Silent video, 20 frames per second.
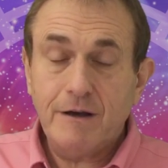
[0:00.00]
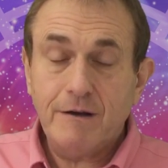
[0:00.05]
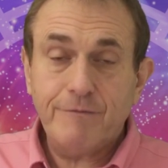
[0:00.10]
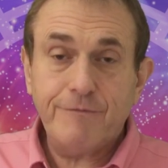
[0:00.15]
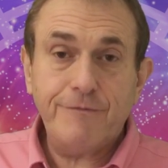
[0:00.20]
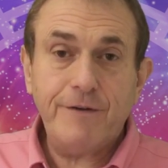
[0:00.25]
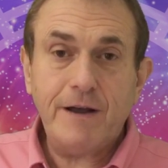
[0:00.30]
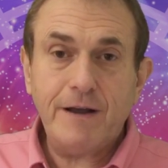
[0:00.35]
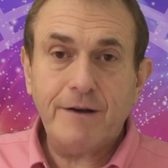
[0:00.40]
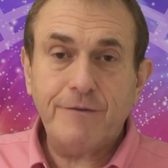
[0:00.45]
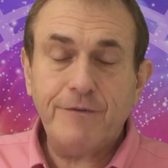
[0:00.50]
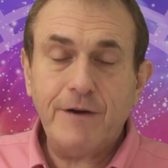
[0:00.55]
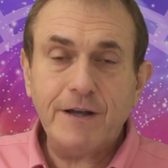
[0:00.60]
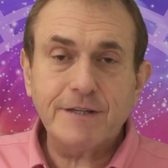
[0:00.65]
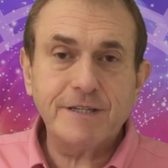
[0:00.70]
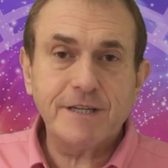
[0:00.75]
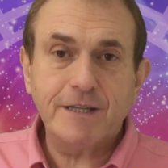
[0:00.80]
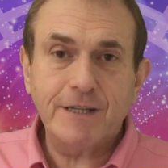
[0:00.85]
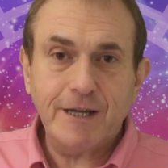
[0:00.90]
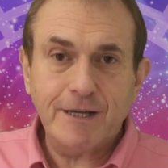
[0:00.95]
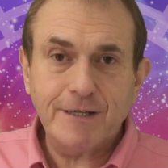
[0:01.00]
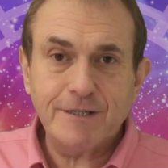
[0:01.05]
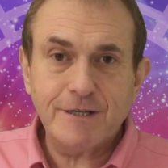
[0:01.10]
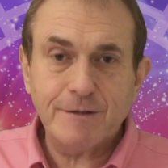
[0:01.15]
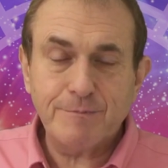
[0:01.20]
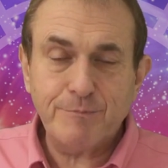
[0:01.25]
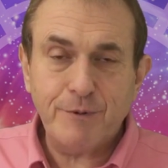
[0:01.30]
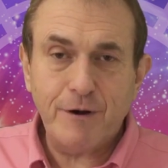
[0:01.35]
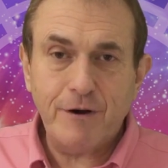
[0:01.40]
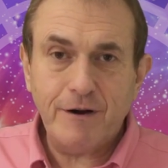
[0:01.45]

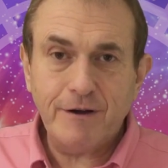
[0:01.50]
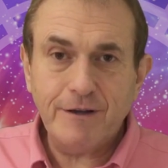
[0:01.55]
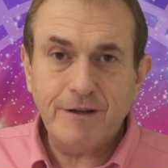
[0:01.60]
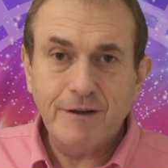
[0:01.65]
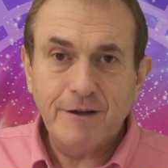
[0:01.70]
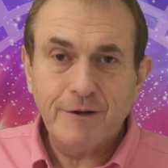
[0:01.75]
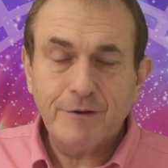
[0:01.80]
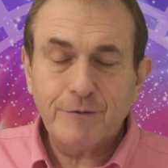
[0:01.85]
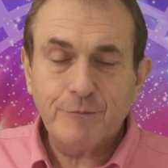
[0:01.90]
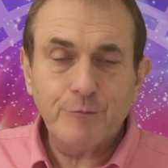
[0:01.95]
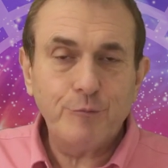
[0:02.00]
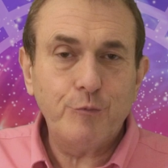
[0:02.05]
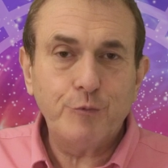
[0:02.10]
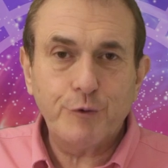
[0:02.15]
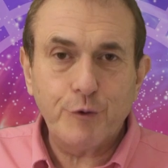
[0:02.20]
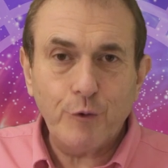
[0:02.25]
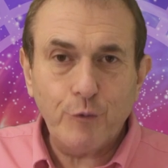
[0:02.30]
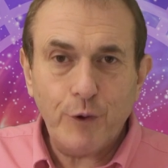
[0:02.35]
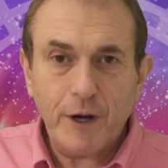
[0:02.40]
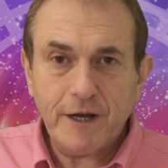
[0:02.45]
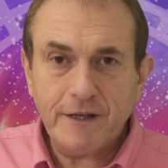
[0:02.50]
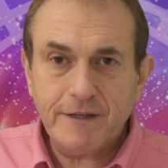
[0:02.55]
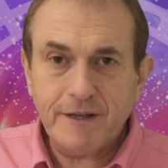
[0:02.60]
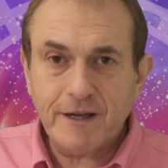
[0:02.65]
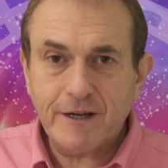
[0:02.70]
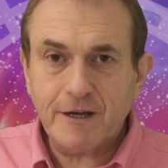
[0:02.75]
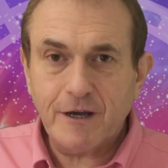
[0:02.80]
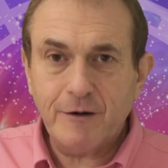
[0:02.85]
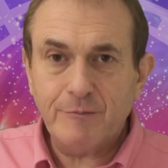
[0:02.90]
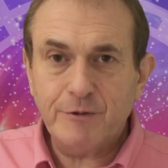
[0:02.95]
fascinated by the way
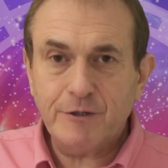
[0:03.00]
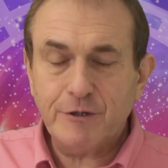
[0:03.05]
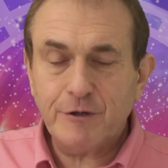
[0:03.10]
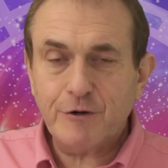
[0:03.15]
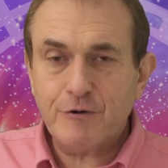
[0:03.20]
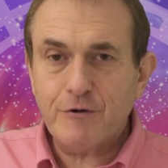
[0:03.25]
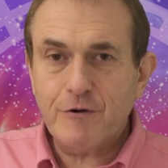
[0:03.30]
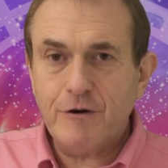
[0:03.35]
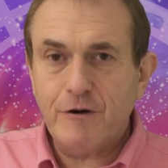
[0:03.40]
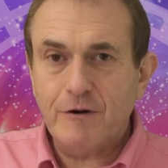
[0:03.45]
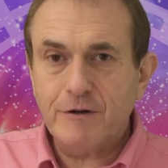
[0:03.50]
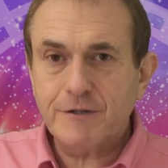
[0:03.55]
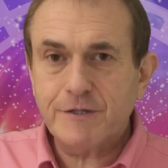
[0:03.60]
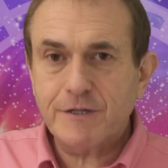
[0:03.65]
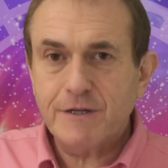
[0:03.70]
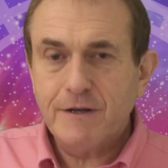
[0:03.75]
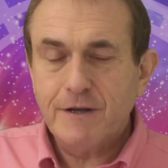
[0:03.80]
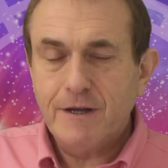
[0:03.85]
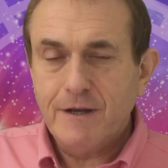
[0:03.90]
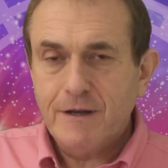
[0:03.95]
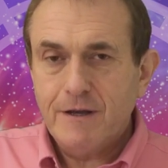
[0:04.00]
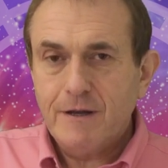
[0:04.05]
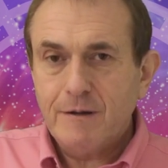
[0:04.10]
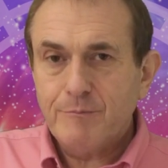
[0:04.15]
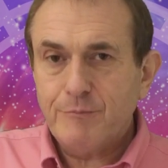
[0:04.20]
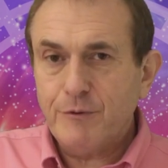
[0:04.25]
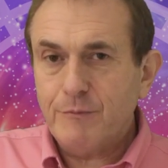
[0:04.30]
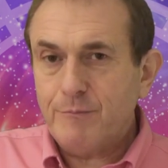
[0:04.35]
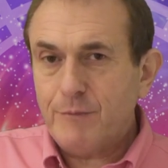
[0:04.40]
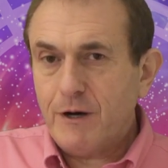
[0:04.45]
they're coming across.
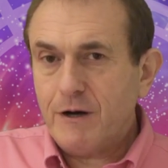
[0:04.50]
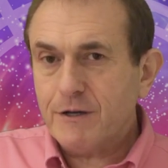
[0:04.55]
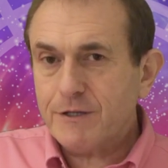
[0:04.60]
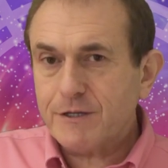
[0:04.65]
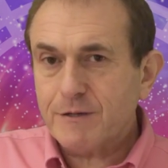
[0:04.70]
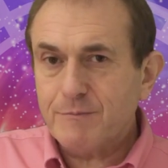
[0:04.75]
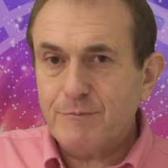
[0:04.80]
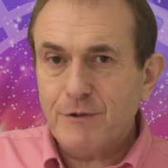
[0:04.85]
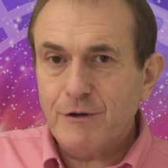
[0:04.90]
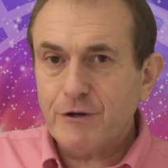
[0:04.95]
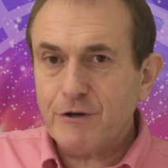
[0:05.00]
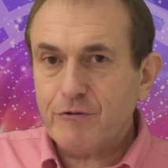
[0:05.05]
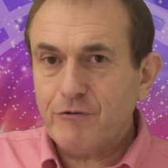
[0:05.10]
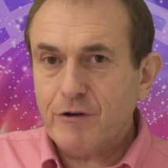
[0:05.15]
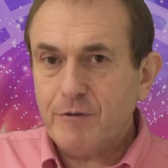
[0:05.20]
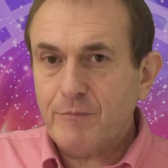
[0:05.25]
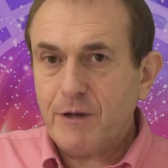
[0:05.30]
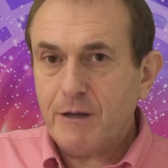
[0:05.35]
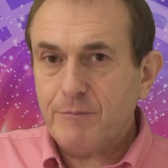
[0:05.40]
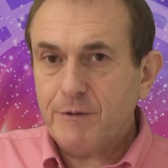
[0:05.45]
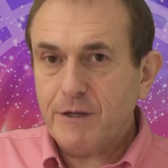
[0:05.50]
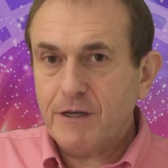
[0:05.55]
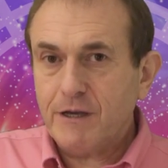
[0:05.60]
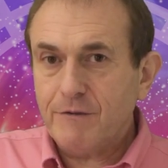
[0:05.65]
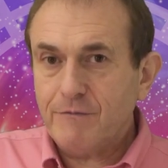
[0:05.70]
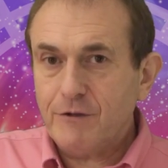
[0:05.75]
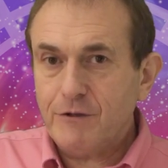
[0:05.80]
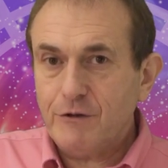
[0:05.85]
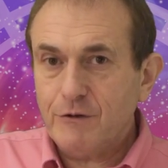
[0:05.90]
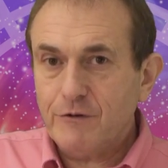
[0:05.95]
But Mars and Mercury may be
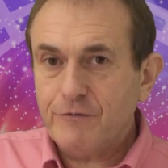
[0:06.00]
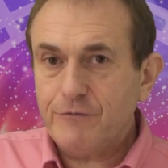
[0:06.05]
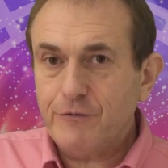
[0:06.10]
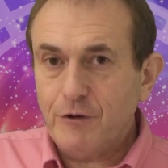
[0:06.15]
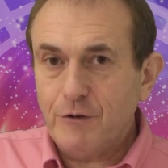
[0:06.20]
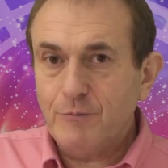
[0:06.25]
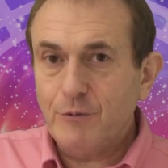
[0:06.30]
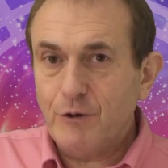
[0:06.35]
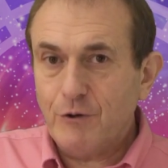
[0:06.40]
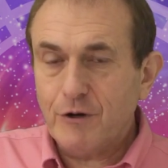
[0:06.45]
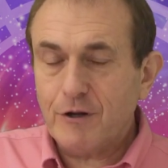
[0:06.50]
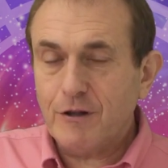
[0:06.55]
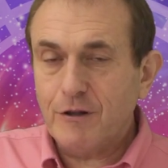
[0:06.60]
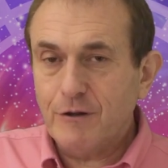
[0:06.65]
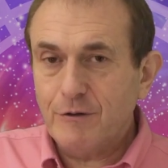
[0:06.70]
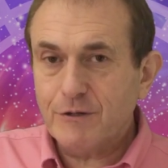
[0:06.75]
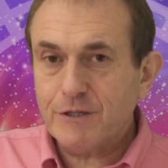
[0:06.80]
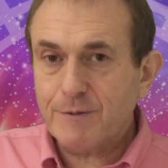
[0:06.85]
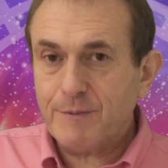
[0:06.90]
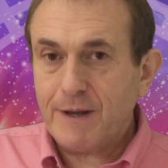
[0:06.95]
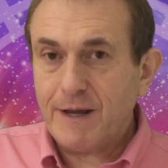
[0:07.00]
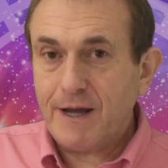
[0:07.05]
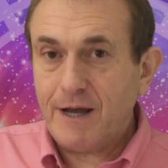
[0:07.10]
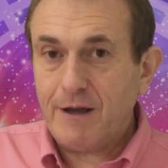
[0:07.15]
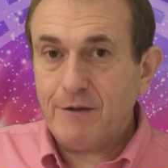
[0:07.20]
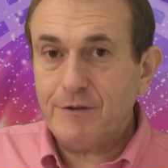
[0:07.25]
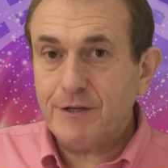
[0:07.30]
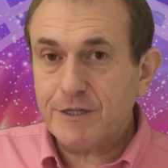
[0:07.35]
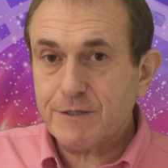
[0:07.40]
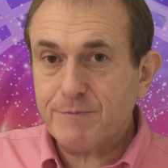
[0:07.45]
giving you a few more clues about
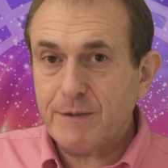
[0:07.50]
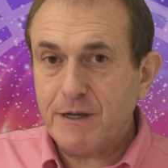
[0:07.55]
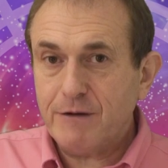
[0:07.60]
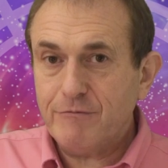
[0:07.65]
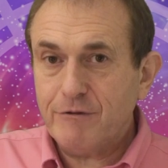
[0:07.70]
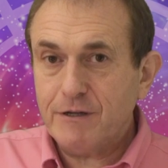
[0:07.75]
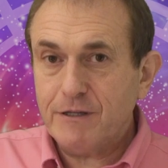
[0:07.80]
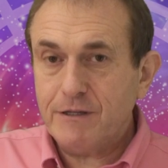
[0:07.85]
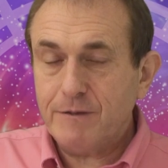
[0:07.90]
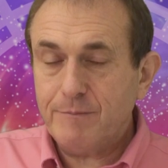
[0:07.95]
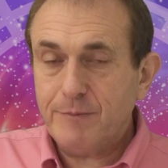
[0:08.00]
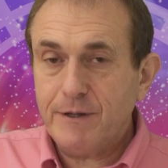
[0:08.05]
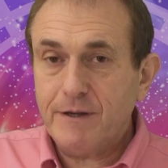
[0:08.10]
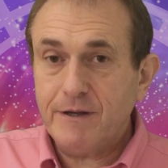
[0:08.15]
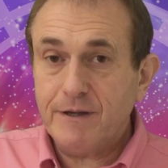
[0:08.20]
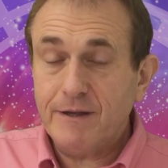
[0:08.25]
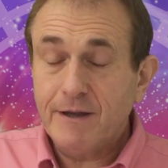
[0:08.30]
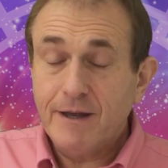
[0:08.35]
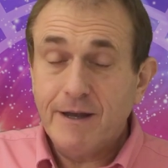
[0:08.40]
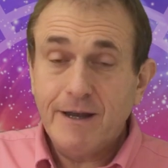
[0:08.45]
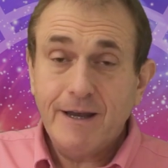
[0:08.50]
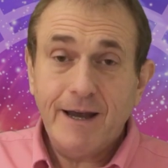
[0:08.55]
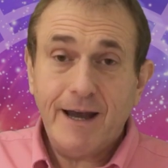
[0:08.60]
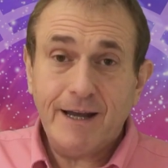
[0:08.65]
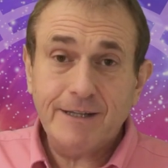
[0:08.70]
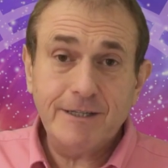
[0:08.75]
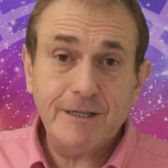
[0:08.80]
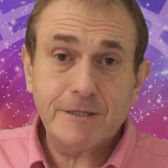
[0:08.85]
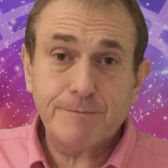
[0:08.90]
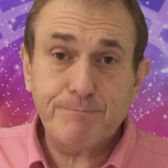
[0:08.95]
how this may really be,
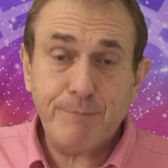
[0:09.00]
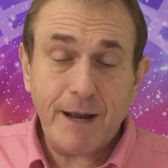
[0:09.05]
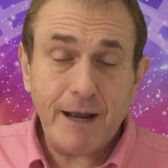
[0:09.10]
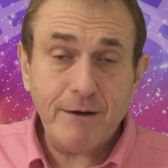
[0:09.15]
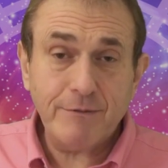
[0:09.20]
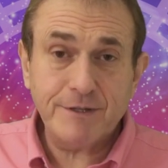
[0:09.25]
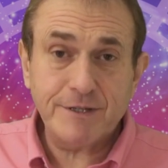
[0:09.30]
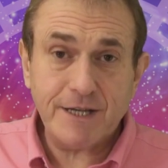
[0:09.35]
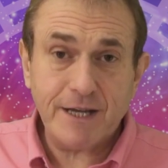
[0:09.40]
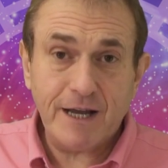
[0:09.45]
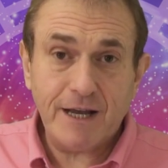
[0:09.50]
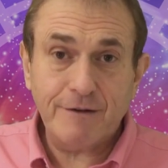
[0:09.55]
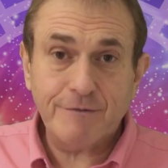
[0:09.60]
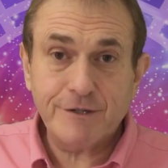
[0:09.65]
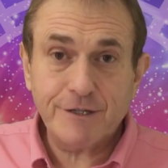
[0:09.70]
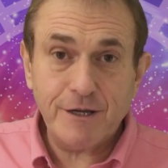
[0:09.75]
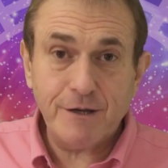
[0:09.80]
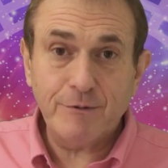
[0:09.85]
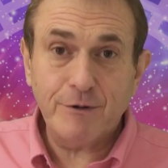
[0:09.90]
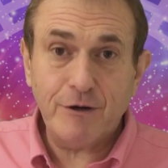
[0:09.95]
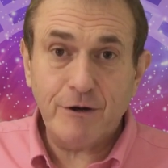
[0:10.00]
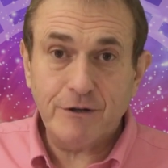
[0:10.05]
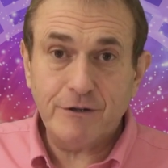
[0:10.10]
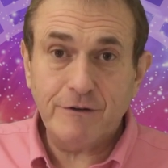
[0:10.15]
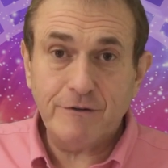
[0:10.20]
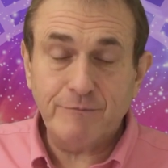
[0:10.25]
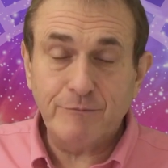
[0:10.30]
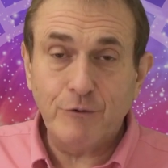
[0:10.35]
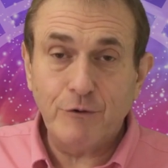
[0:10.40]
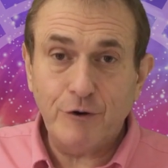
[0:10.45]
and it's bound to have some kind
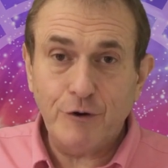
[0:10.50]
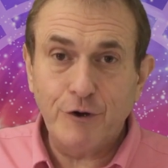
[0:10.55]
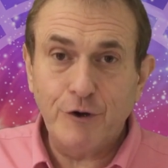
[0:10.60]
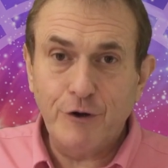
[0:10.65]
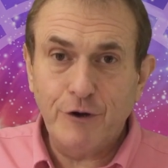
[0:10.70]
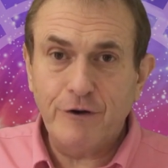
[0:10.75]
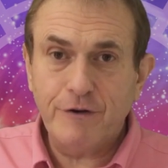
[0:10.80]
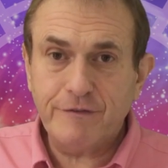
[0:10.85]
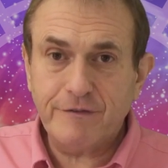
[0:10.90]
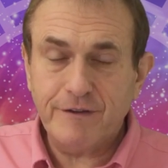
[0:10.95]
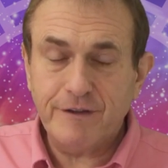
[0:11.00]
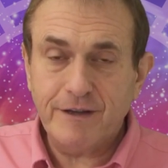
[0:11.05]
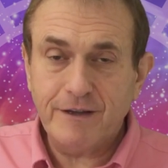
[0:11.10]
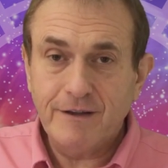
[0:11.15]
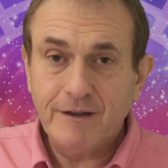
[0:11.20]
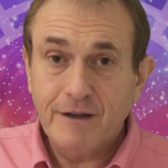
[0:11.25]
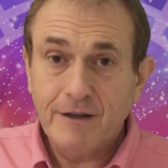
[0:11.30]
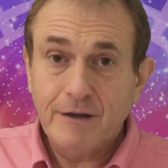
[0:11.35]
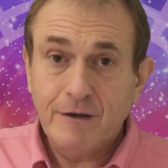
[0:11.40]
of more earthy,